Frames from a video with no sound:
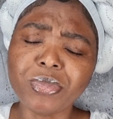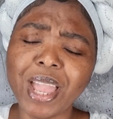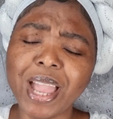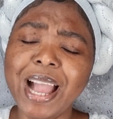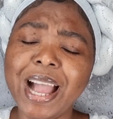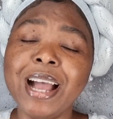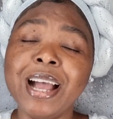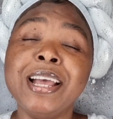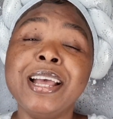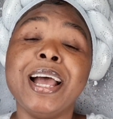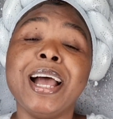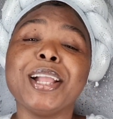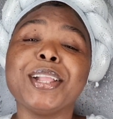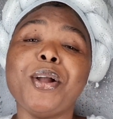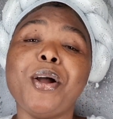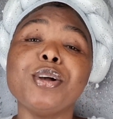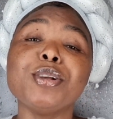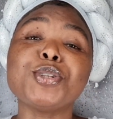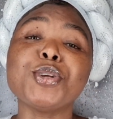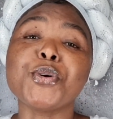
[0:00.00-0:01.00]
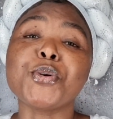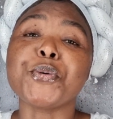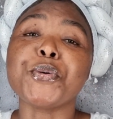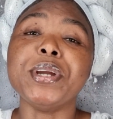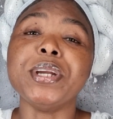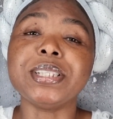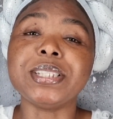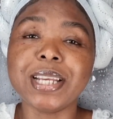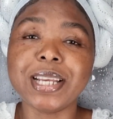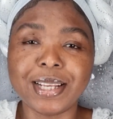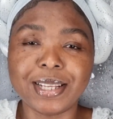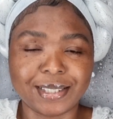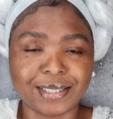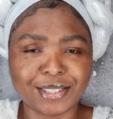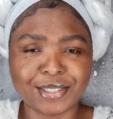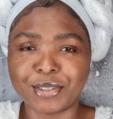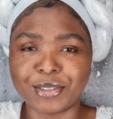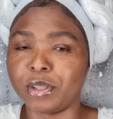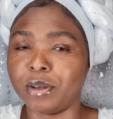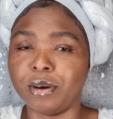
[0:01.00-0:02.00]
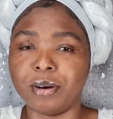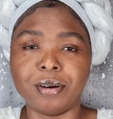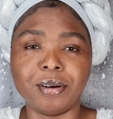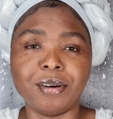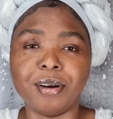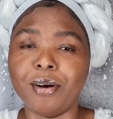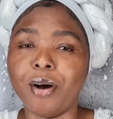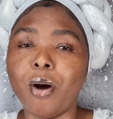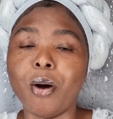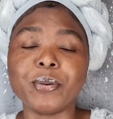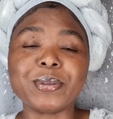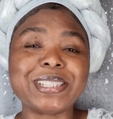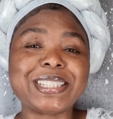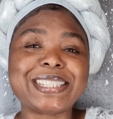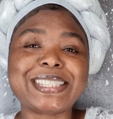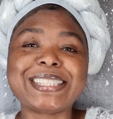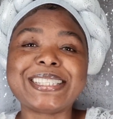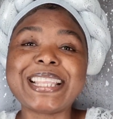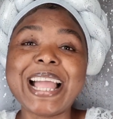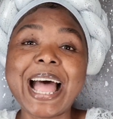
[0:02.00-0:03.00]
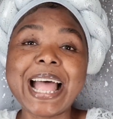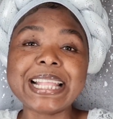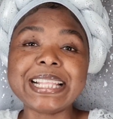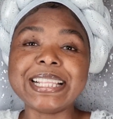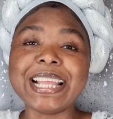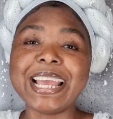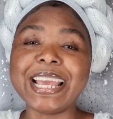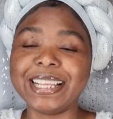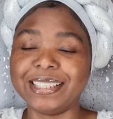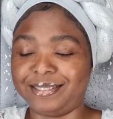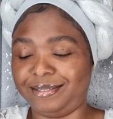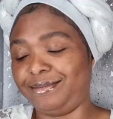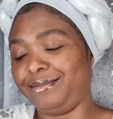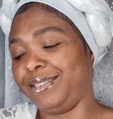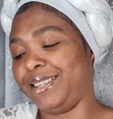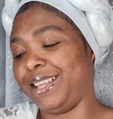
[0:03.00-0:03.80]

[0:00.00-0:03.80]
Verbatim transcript: uh, and also greetings to the outstanding,